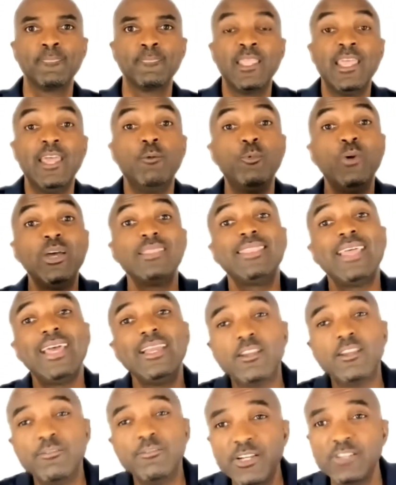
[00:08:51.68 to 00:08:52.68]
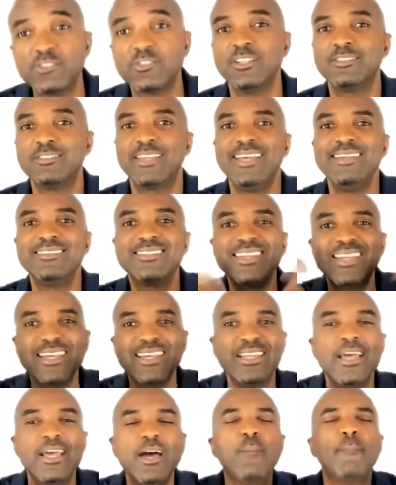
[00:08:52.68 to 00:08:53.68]
And with that, your visualization
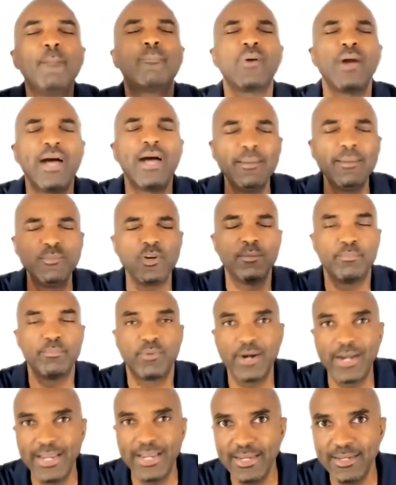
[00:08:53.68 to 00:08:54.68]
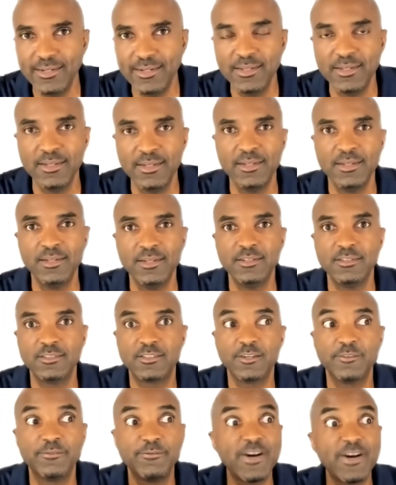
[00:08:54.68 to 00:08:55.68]
can help prime your brain
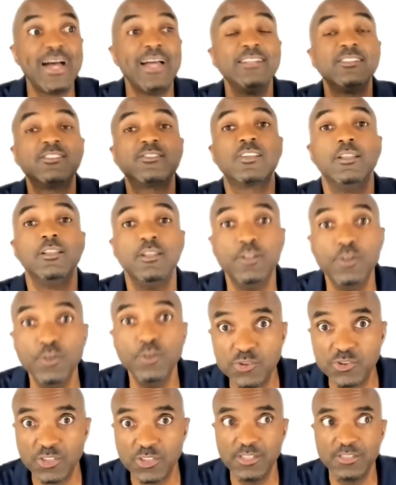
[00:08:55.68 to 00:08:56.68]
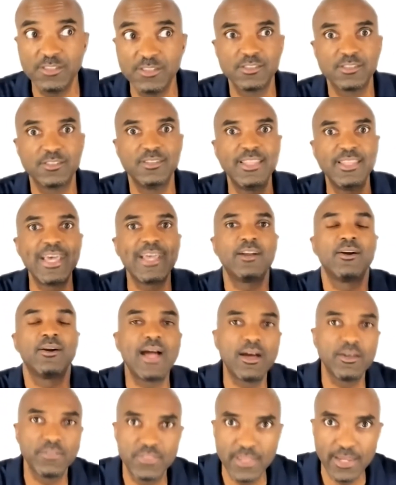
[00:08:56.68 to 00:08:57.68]
to find solutions that are
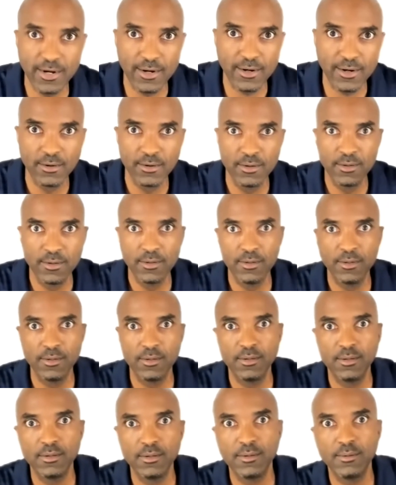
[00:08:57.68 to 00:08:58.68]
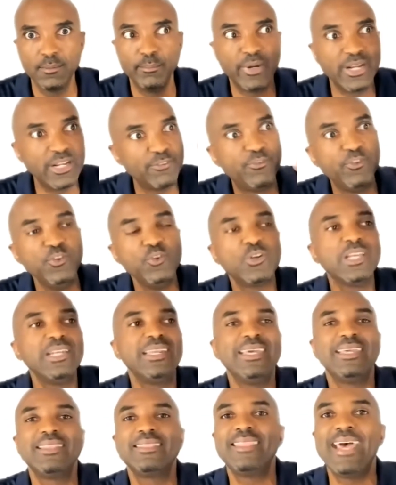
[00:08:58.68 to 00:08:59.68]
out there. But if you can
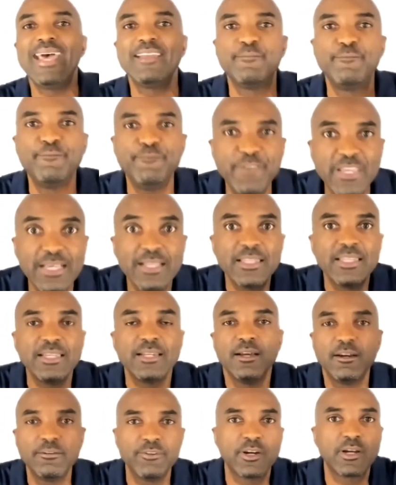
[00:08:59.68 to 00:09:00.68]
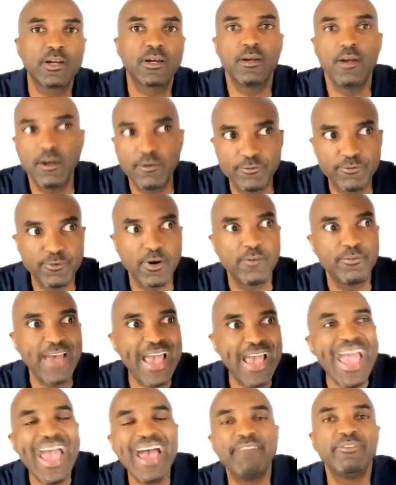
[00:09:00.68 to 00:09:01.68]
get that feeling of
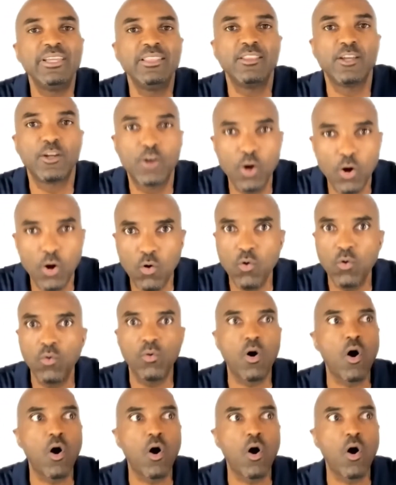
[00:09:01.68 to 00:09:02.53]
having the goal